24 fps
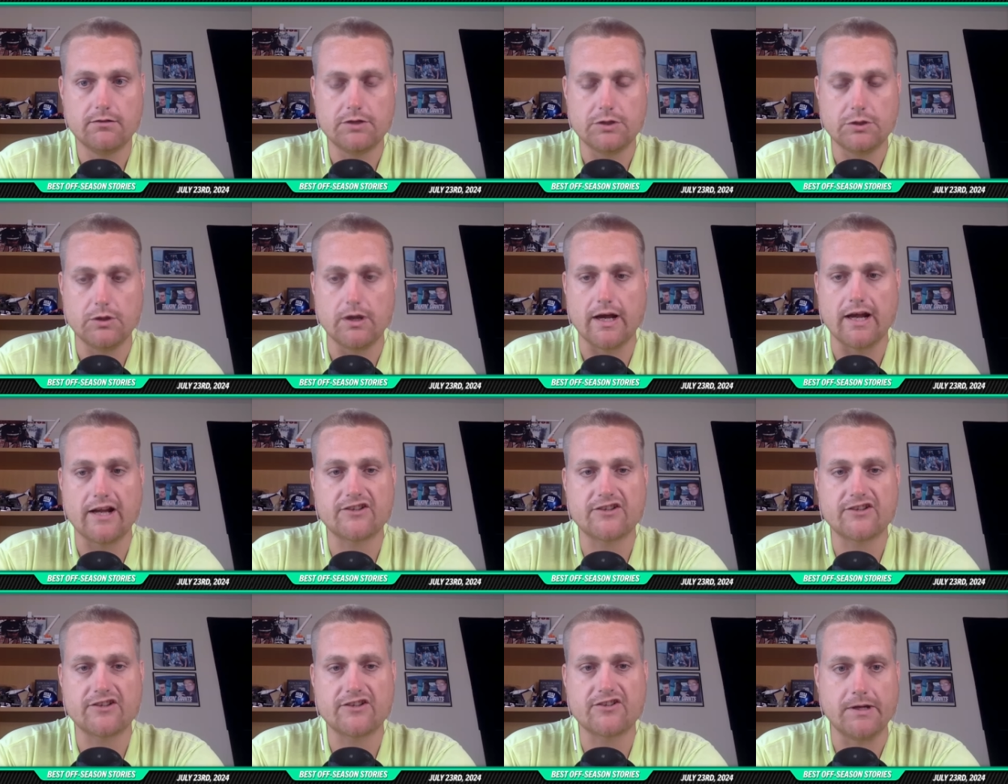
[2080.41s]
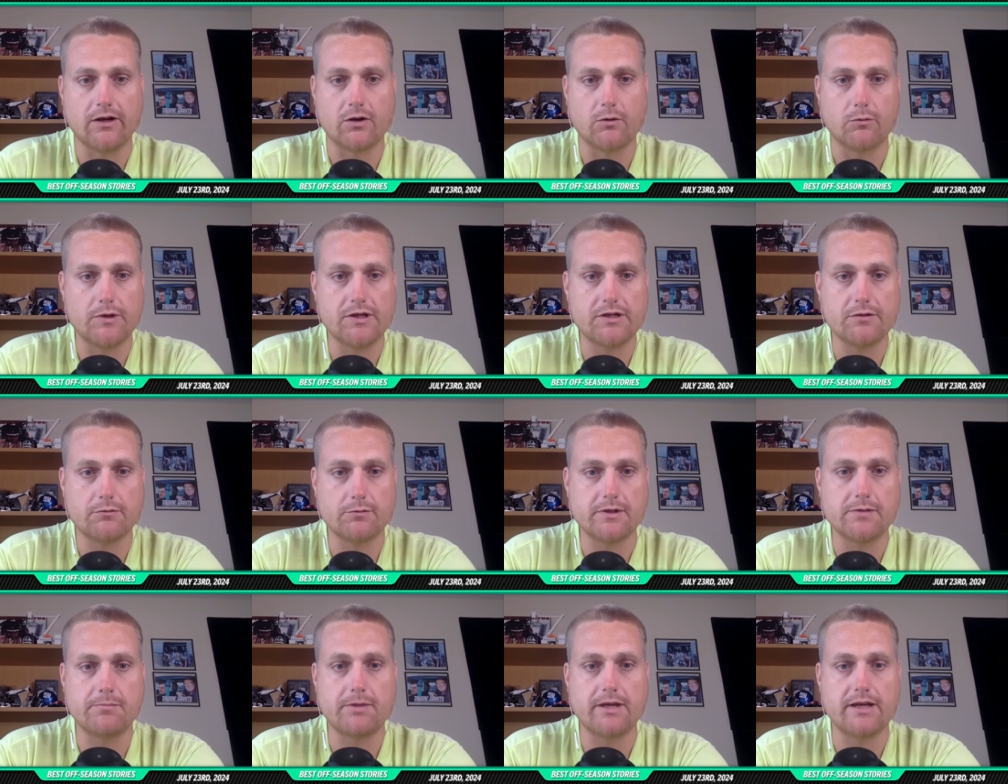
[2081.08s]
you asked me on a week to
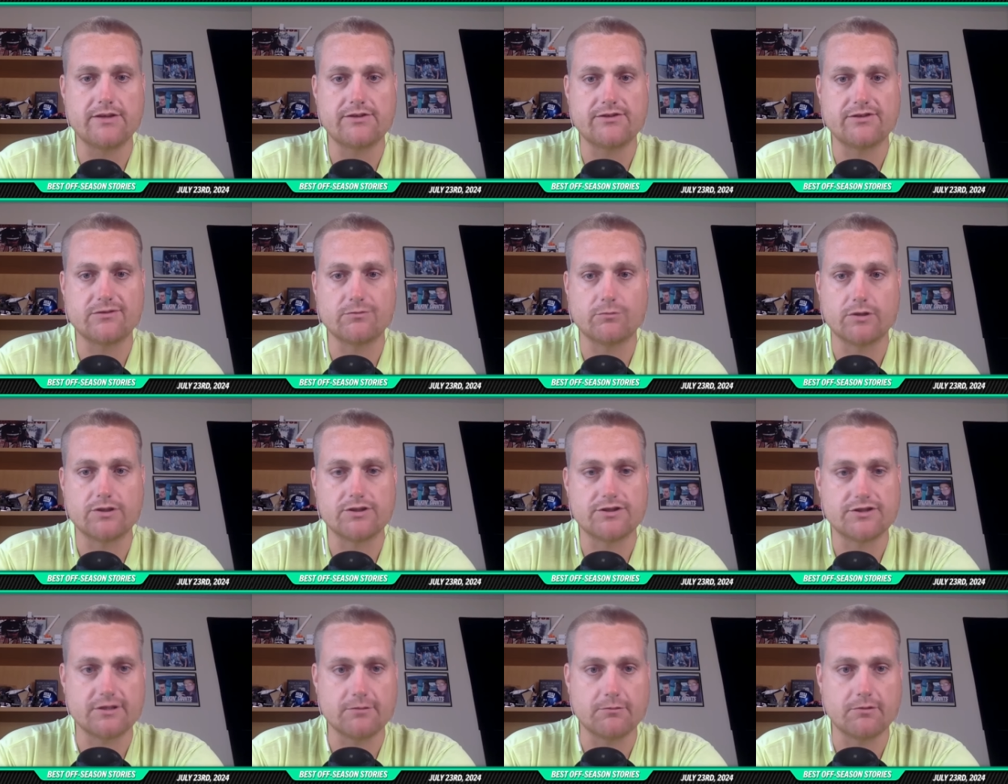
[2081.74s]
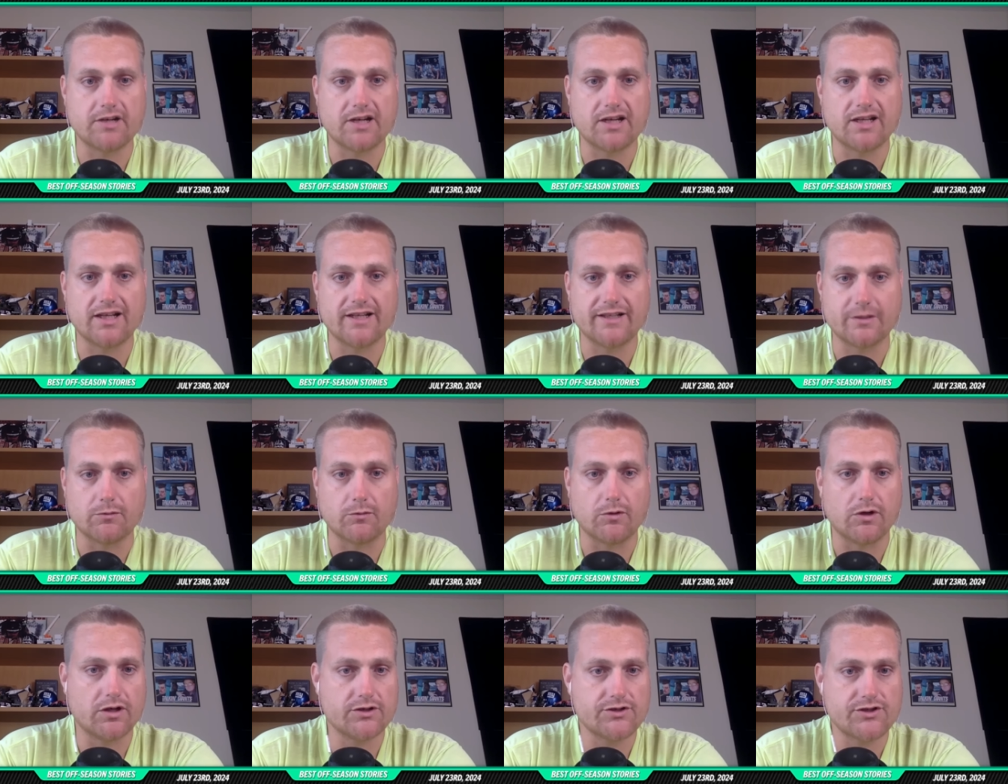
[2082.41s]
week basis what team would I like
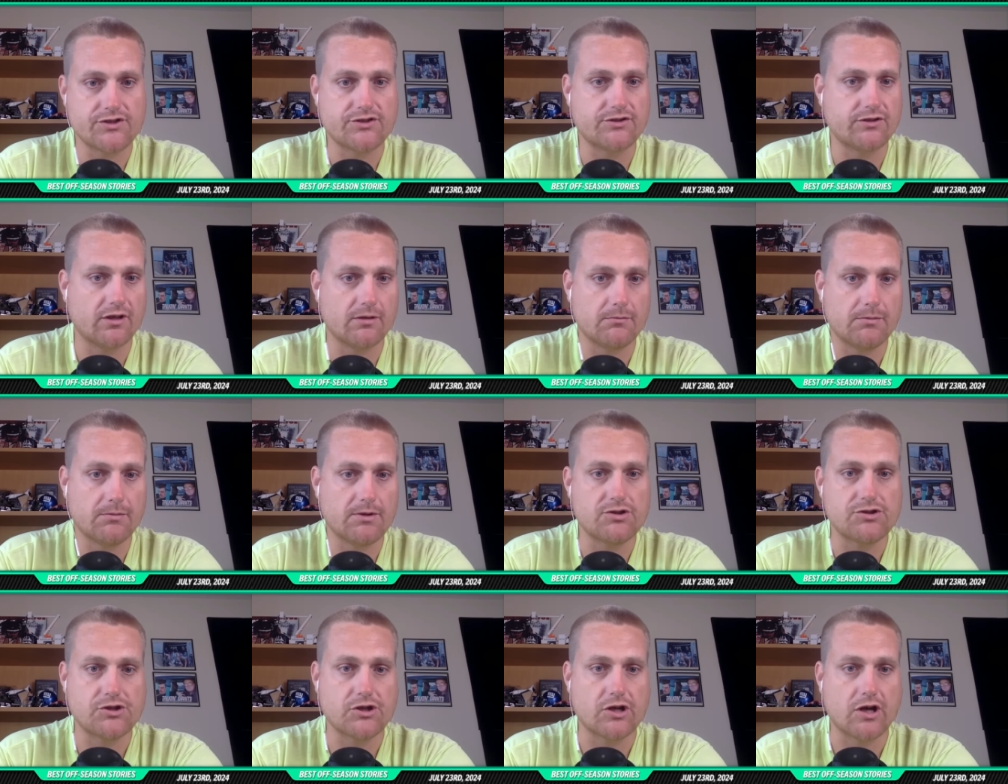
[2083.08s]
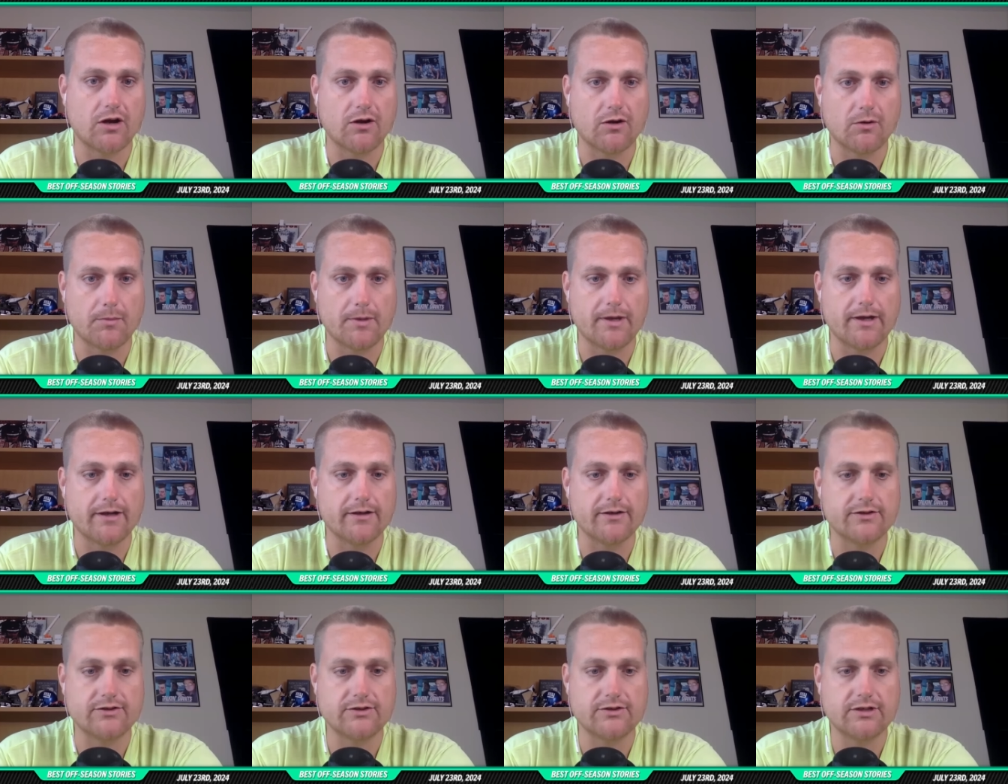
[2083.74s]
to watch is going to be the Chicago
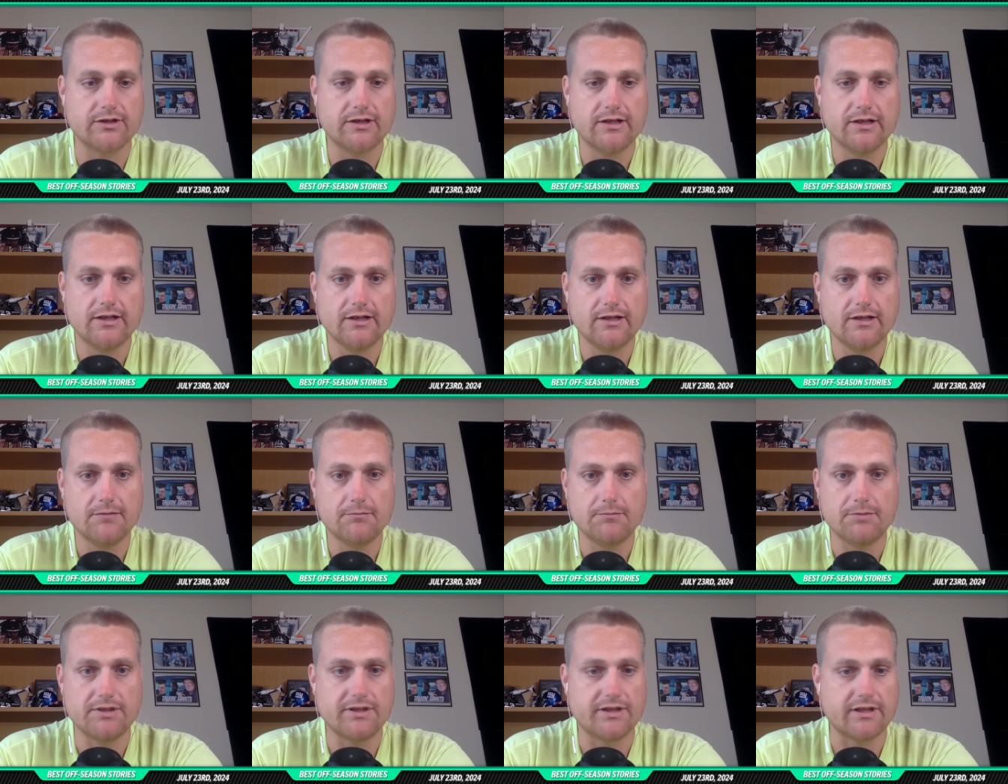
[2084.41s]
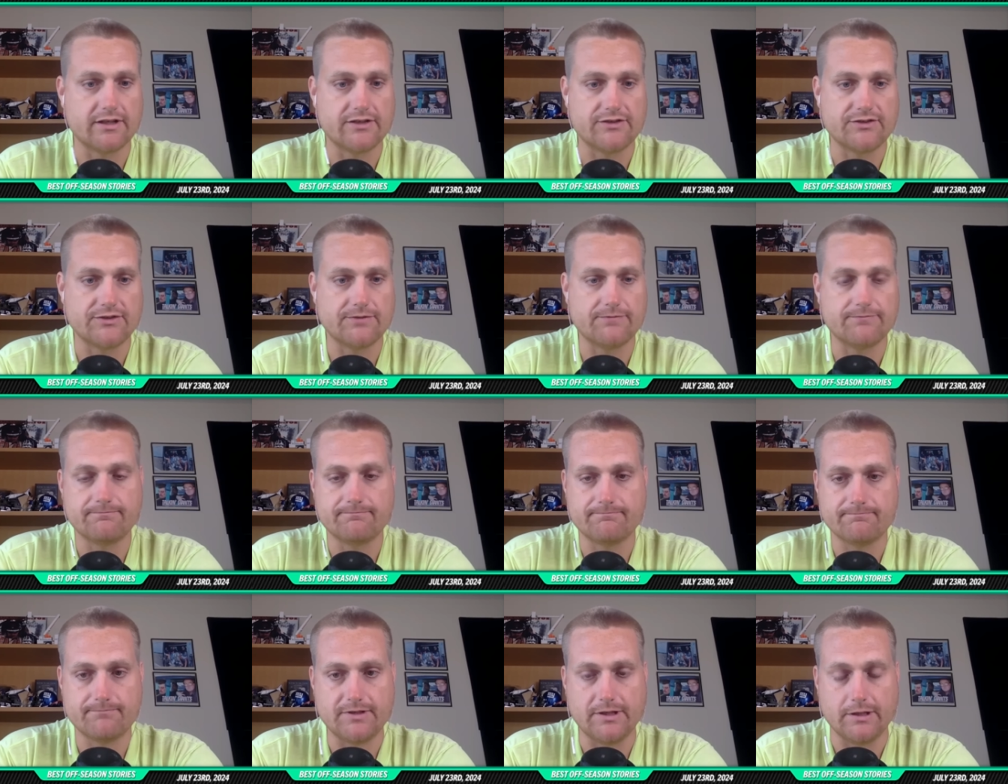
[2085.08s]
Bears because of
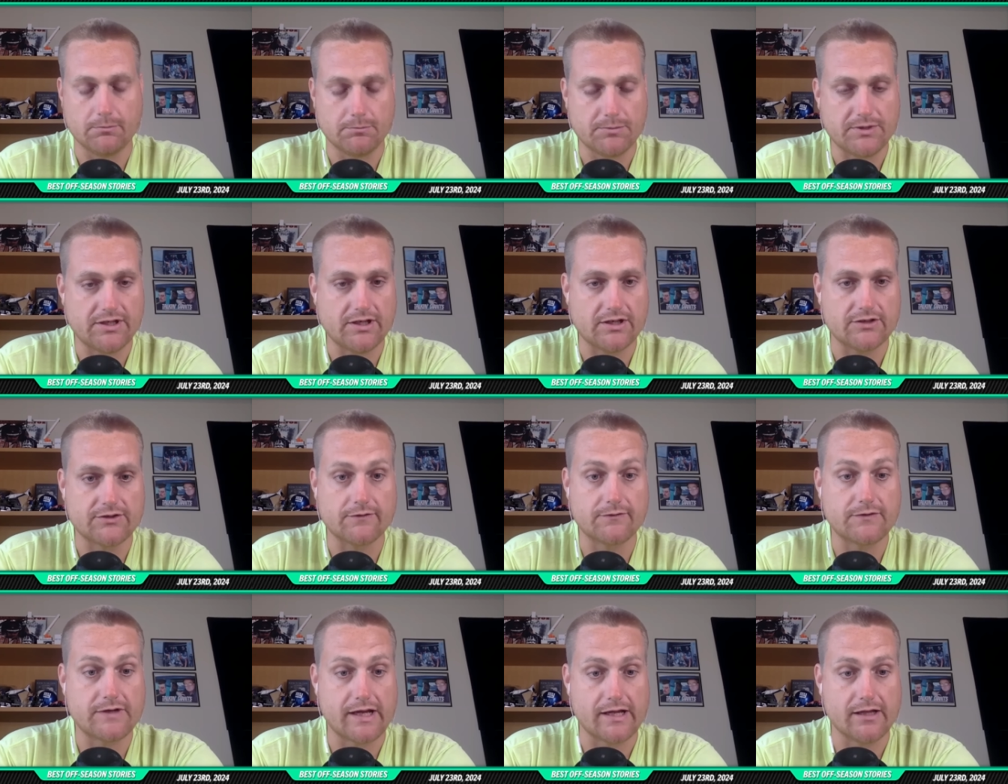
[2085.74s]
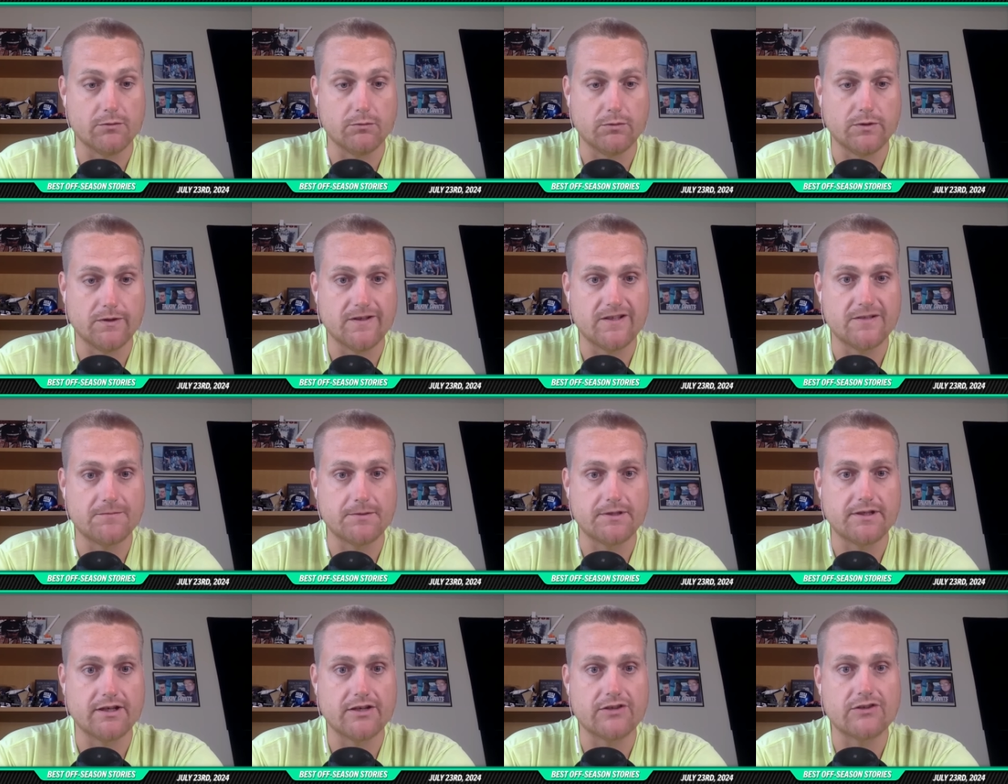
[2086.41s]
you know because of Caleb Williams
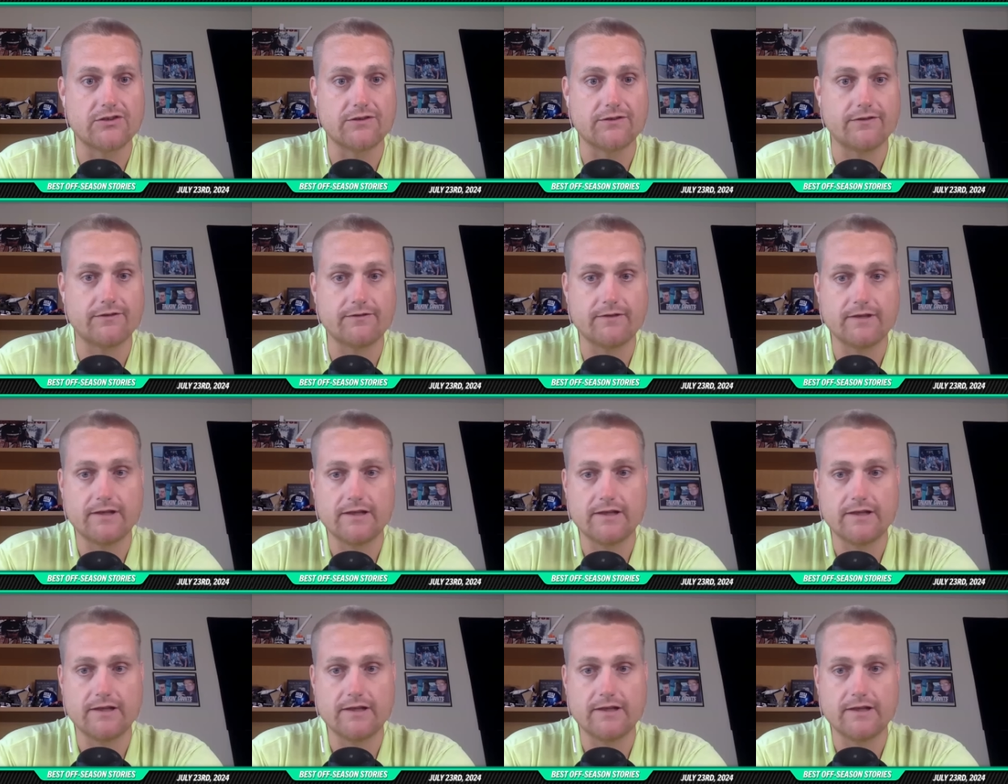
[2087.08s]
because of